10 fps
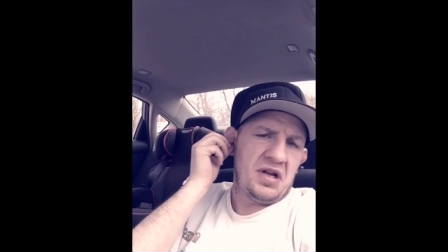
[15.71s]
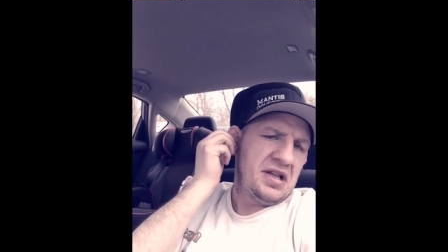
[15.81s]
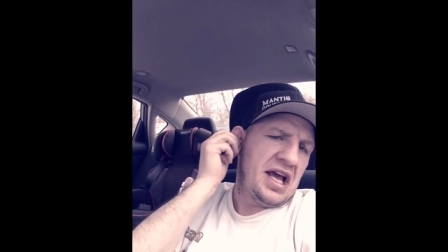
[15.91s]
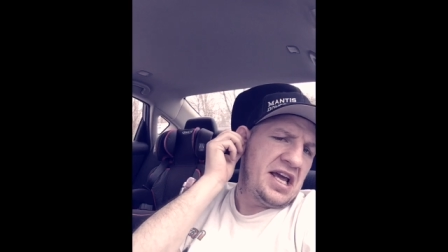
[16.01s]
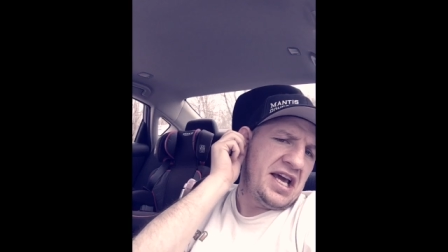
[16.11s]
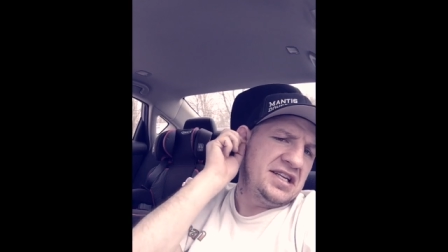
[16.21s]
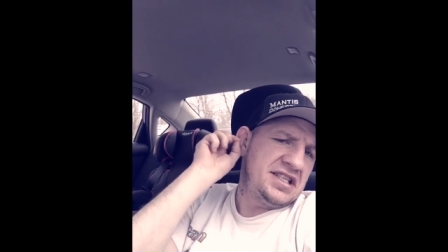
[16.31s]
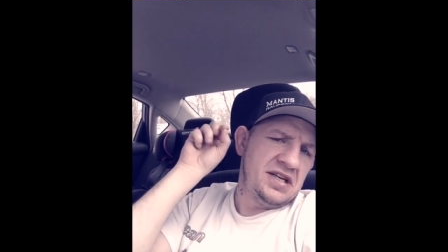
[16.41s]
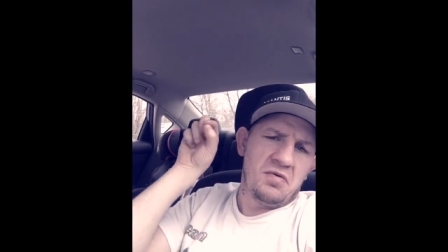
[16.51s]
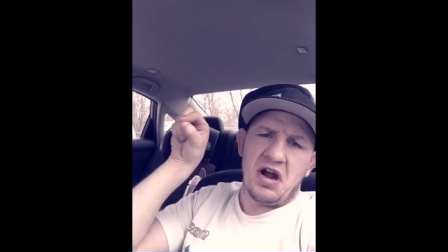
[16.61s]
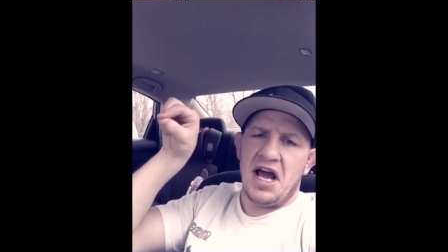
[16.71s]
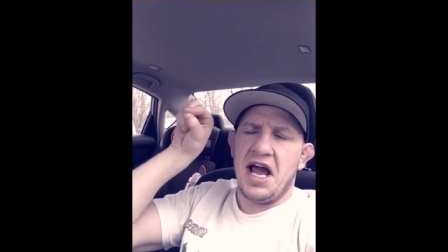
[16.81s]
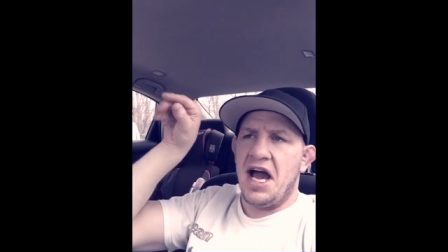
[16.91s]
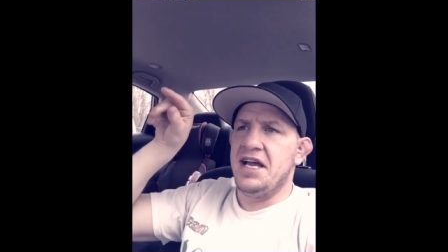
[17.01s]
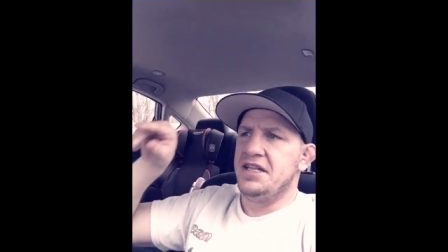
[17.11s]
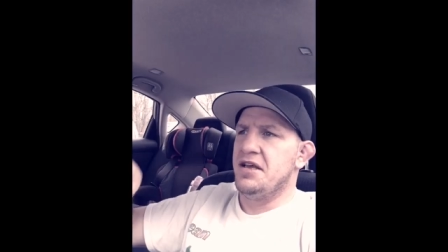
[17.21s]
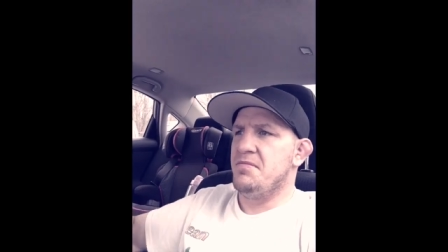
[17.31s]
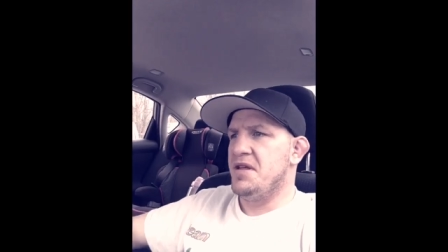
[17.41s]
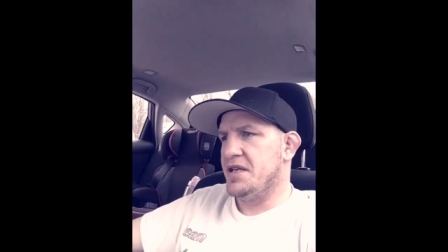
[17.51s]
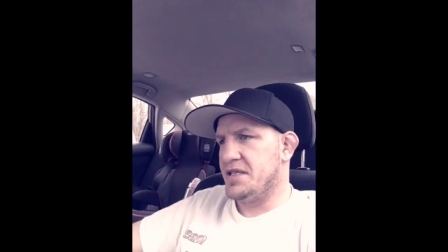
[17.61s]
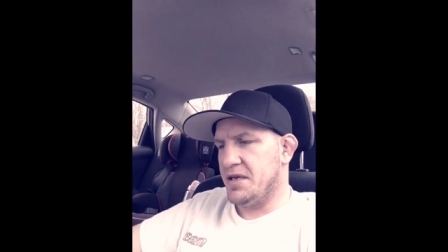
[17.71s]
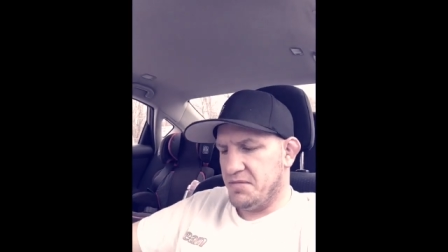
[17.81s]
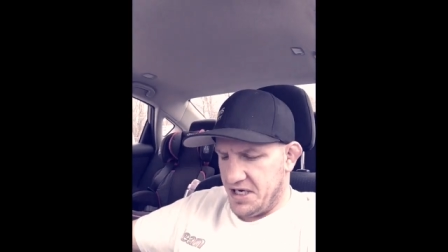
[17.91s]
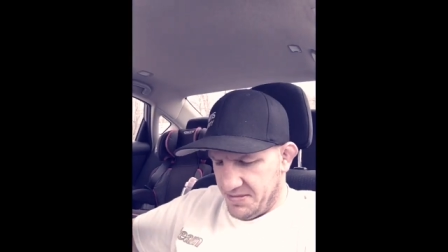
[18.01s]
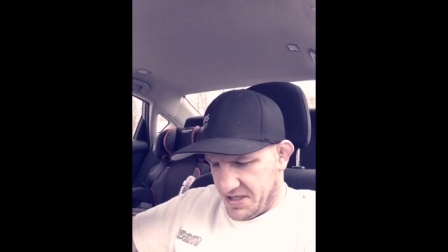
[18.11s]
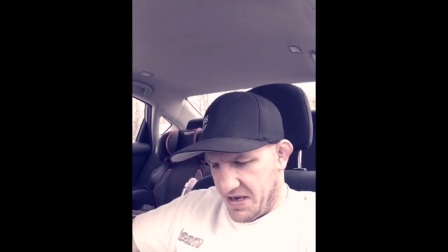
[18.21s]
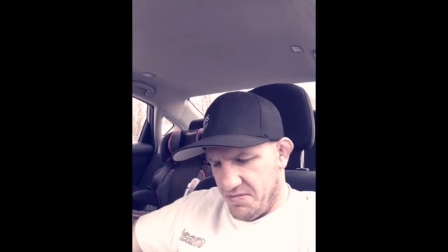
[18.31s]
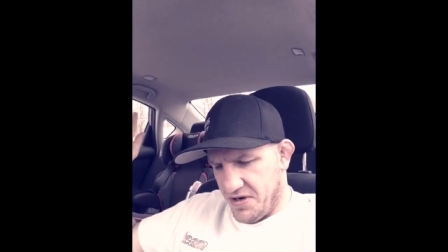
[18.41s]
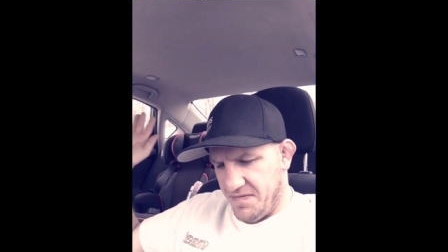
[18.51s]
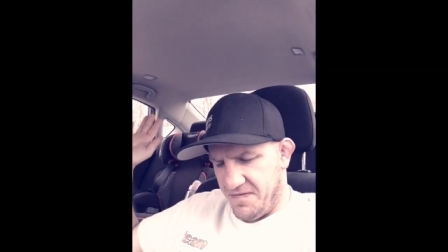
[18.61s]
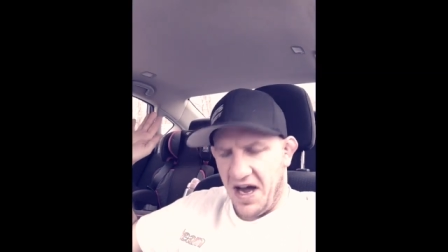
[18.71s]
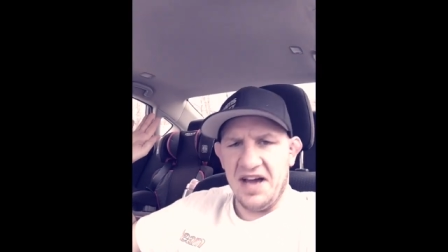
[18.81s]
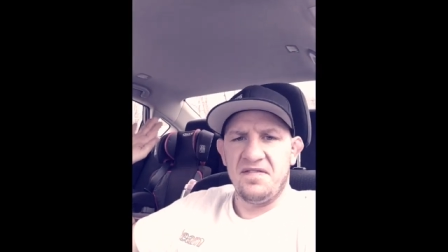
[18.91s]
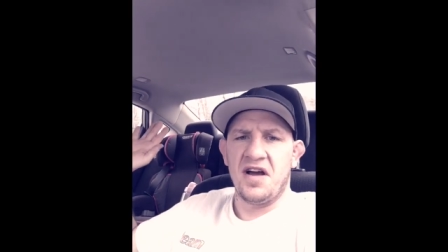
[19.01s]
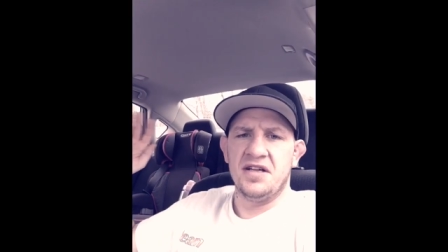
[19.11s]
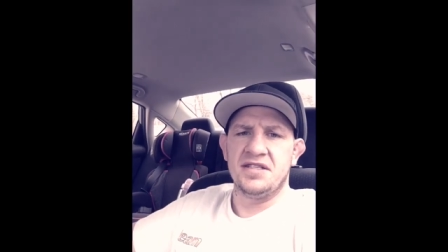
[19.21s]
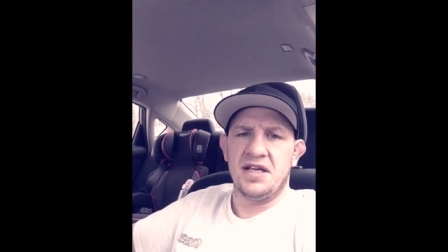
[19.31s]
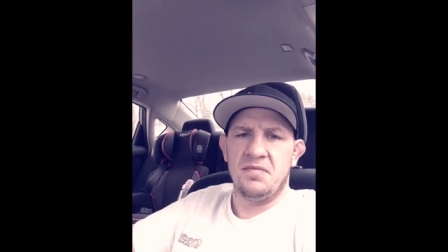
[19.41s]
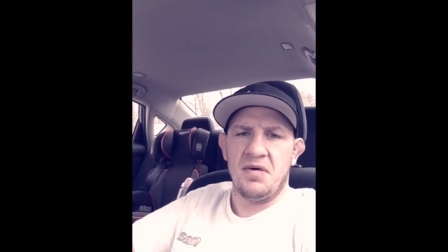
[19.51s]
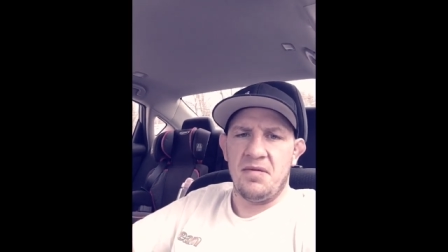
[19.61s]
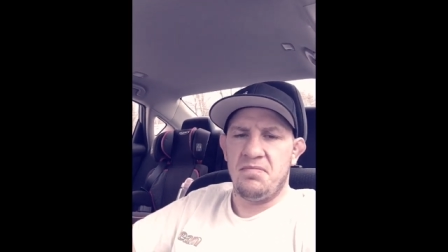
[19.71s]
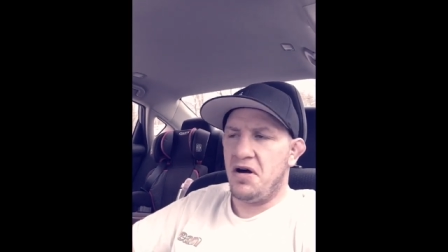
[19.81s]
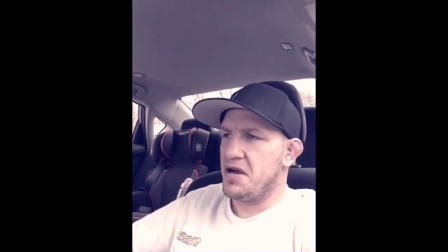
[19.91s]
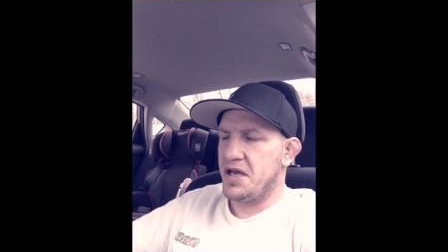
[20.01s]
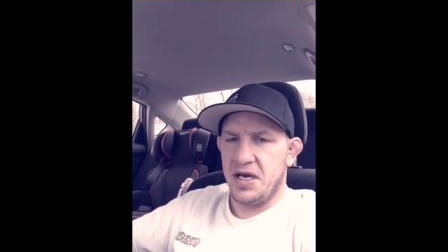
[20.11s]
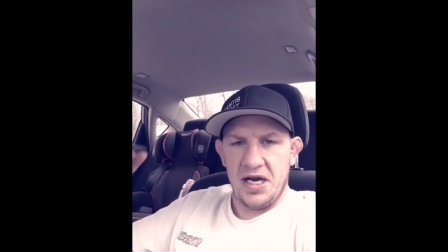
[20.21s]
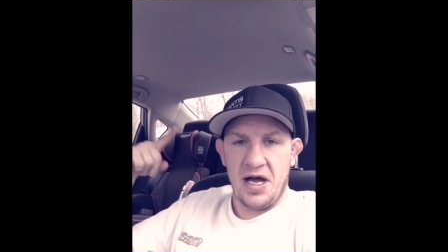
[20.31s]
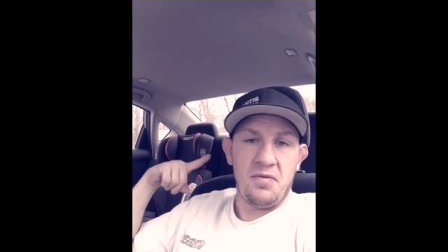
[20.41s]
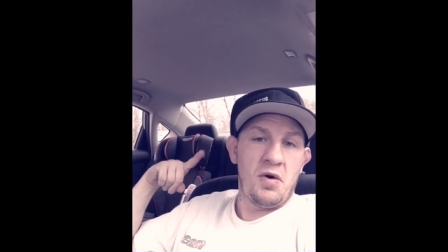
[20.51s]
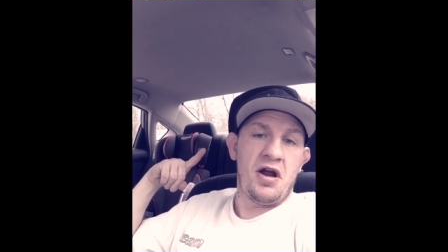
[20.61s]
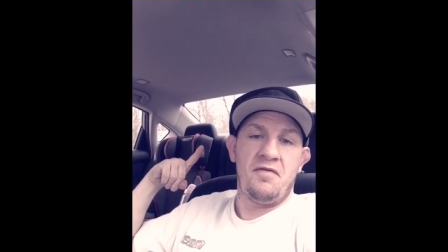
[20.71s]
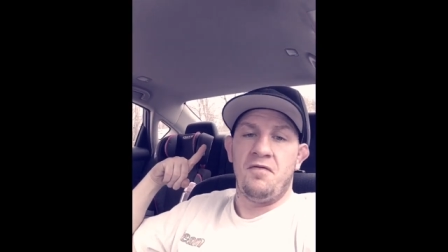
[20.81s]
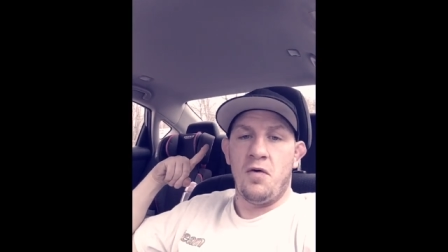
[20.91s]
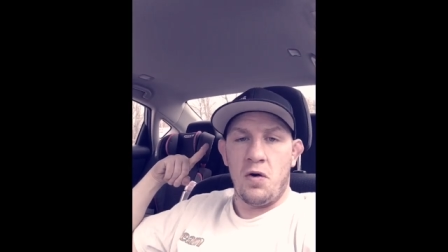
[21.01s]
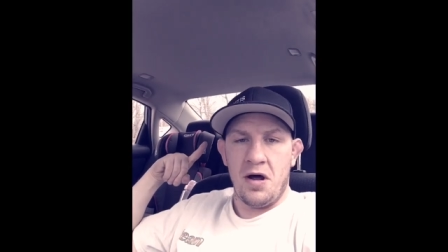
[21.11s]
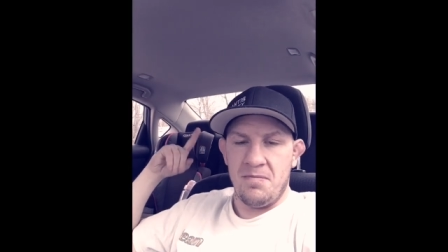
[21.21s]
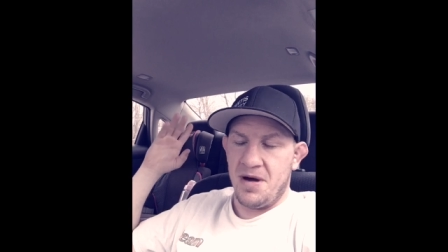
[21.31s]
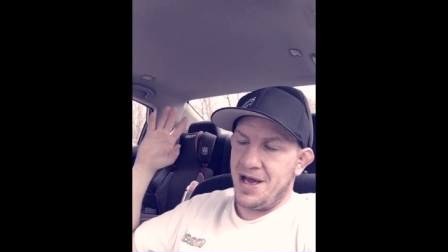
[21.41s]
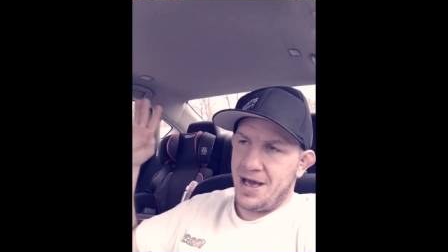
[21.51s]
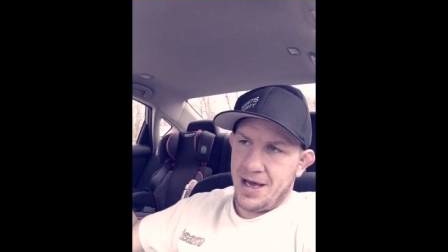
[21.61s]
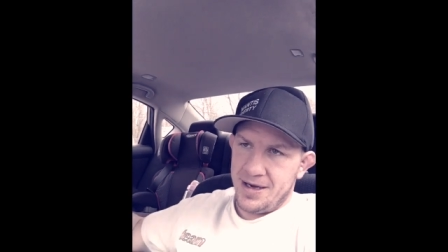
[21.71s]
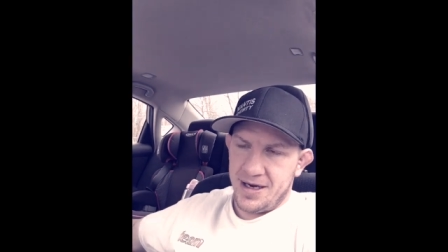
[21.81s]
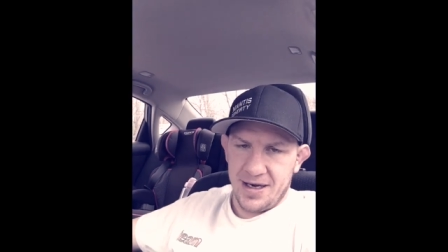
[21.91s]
They can't see where I hide them. And sometimes I put 5 guns in my pocket and I wear 4 on my head.